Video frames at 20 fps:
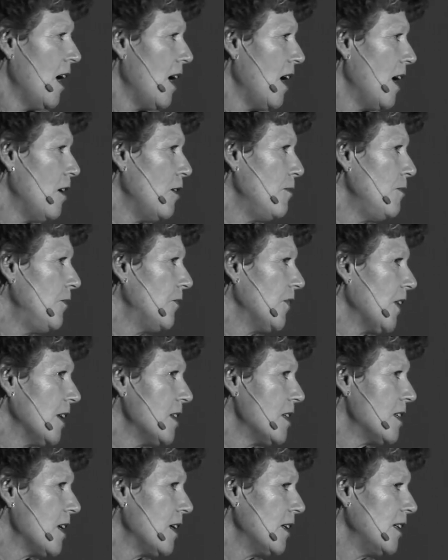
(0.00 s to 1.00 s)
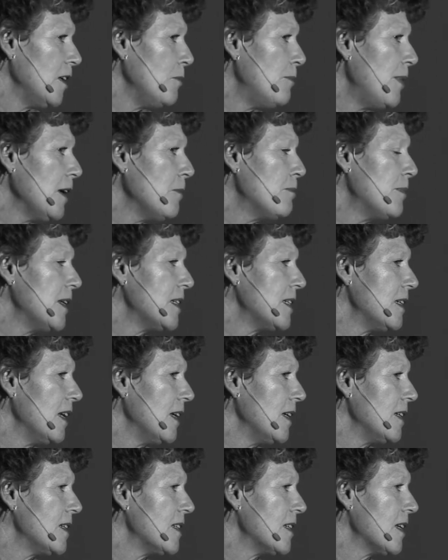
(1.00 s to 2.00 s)
and certainly big
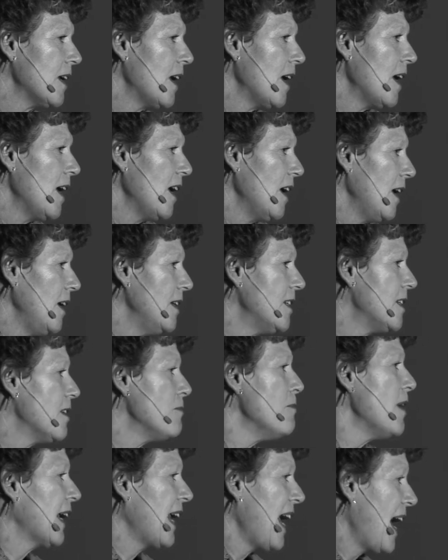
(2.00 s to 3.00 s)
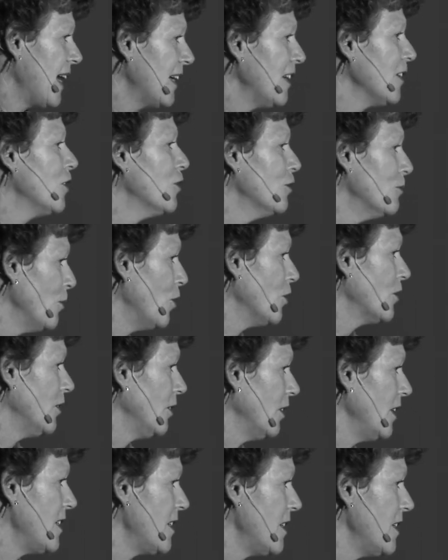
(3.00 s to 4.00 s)
business, is the mechanical
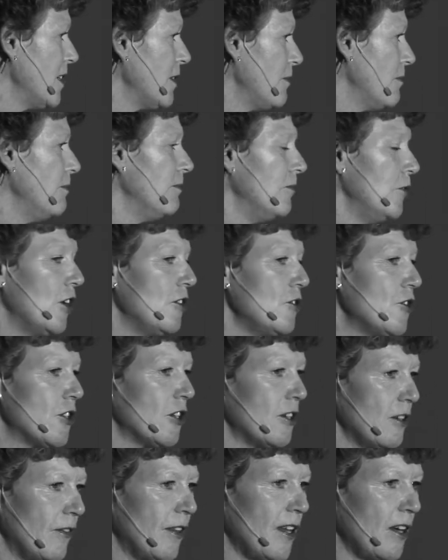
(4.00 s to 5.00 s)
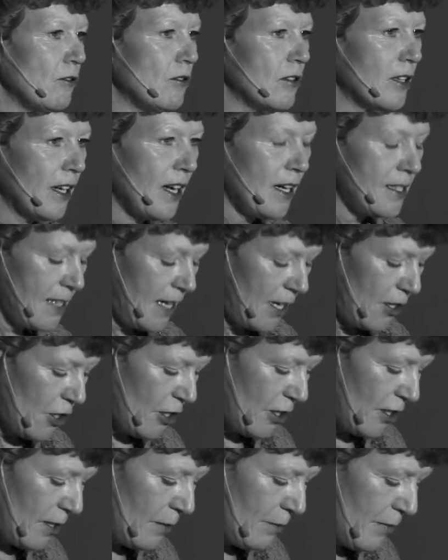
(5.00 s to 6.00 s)
model. It's this notion of the
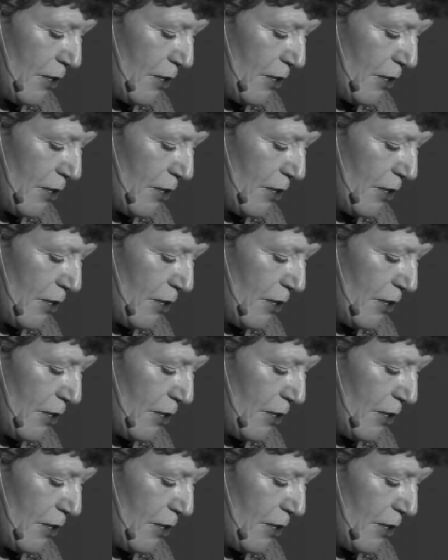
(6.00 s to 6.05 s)
organization as a